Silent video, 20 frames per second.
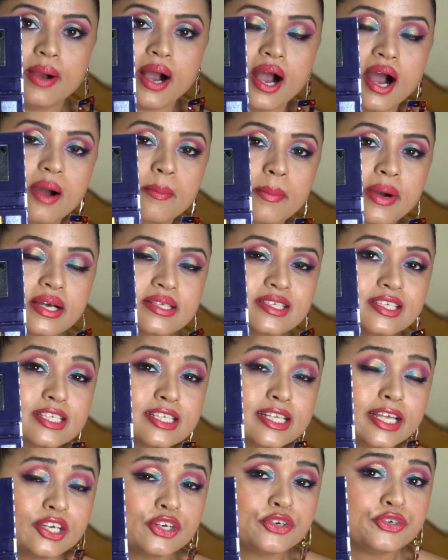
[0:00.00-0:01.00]
Bahamas
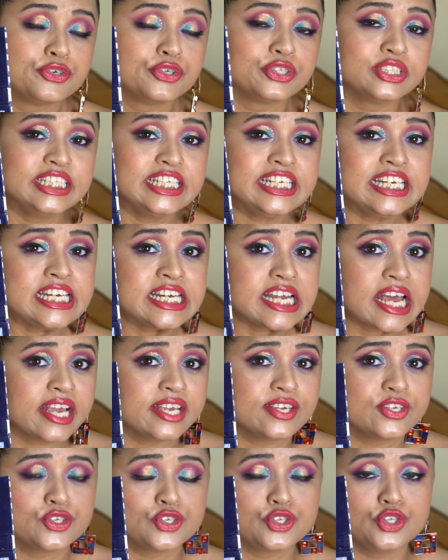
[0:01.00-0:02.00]
is like a really
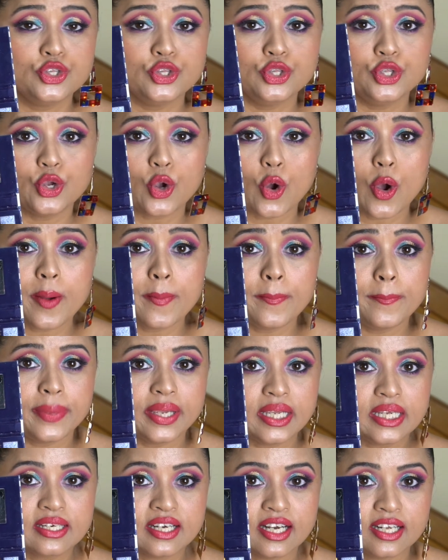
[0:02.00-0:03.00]
nice neon
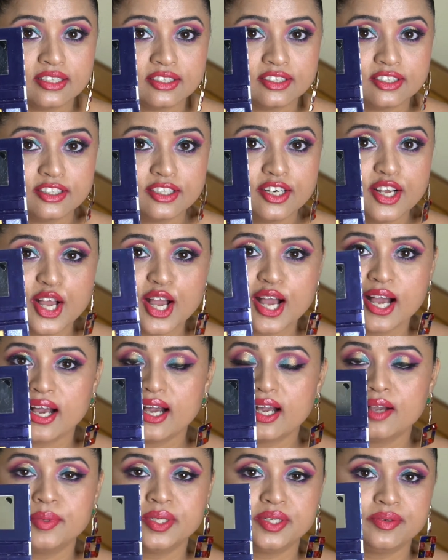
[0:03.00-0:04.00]
pink color.
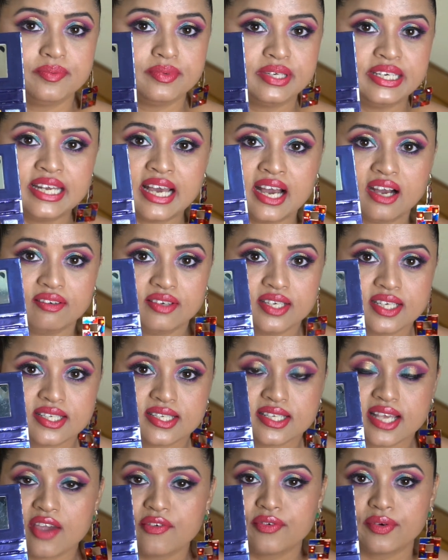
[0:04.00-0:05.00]
I mean,
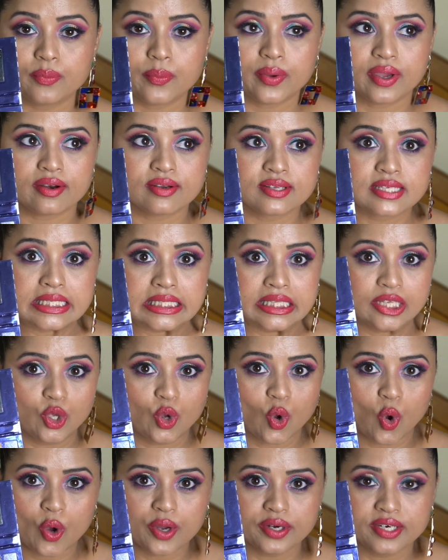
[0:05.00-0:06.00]
nowadays everywhere this
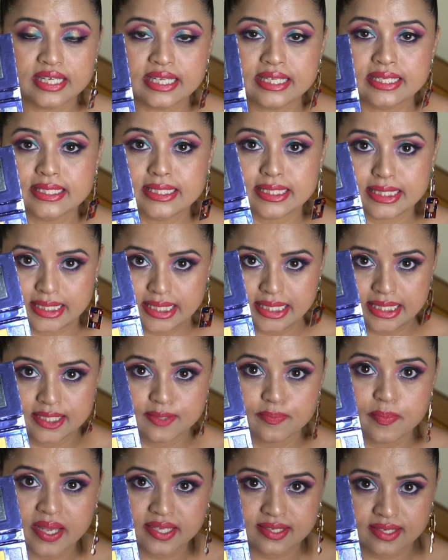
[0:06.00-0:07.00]
neon is
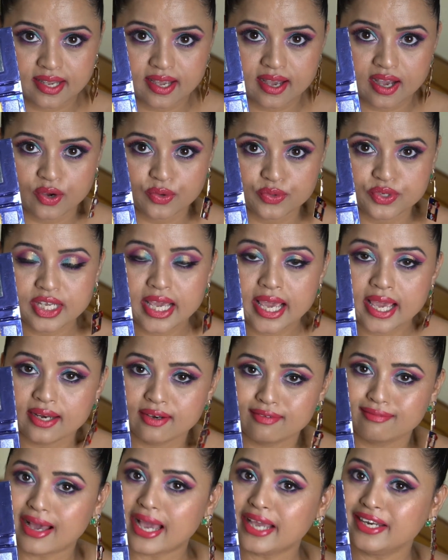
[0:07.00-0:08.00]
buzzing out,
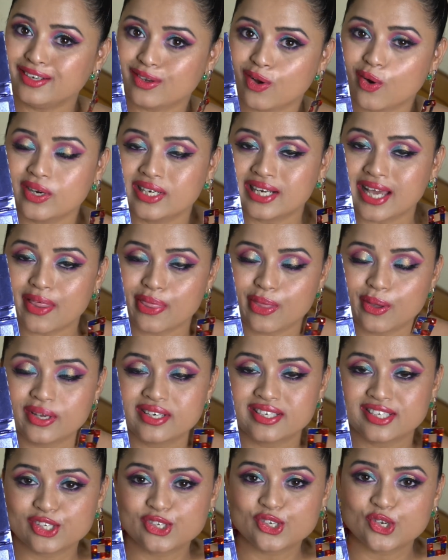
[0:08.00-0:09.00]
and why not? I
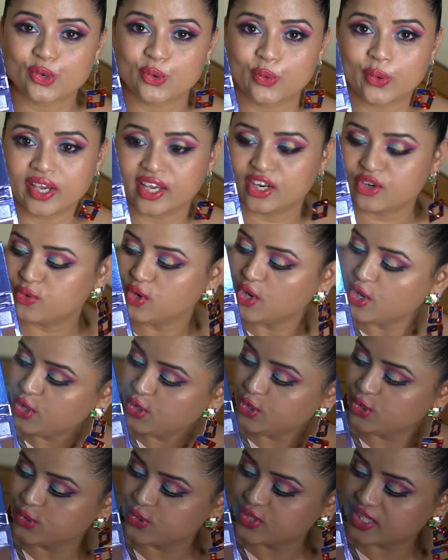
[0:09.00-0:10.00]
thought just to create
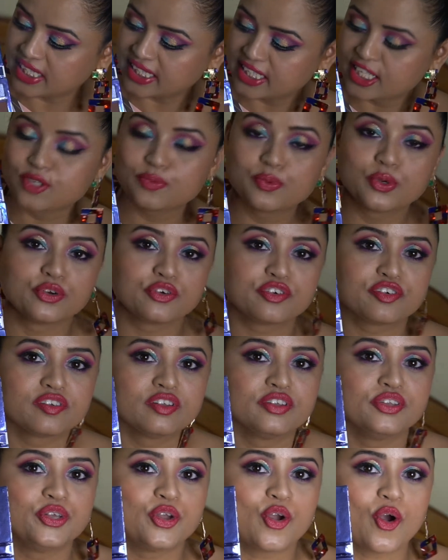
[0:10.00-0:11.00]
using this beautiful
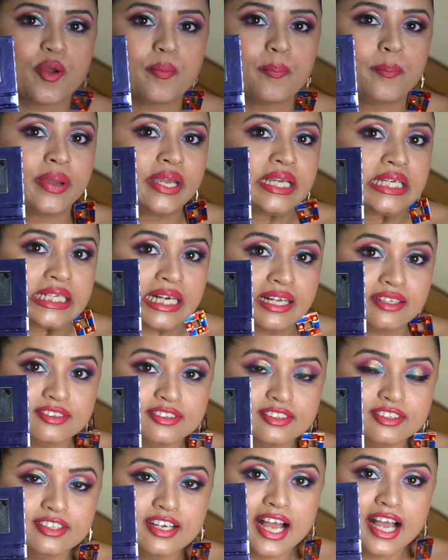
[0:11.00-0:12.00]
neon pink
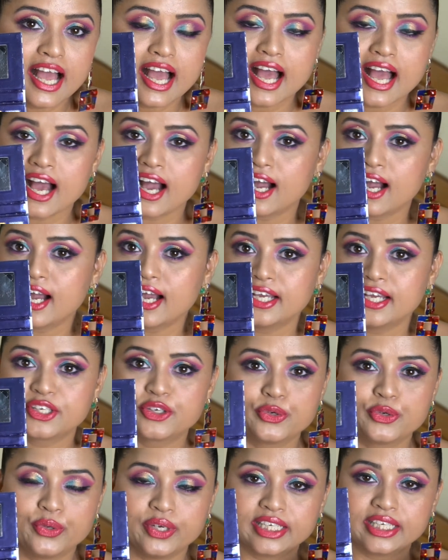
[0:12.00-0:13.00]
color
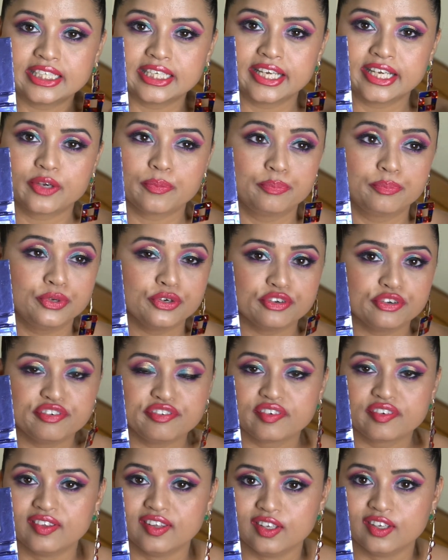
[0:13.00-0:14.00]
and create like a
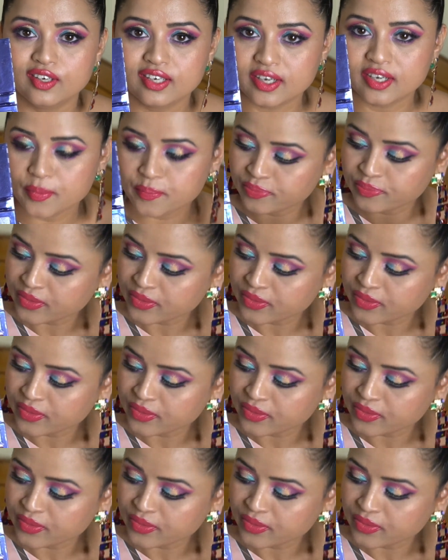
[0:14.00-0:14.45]
beautiful look.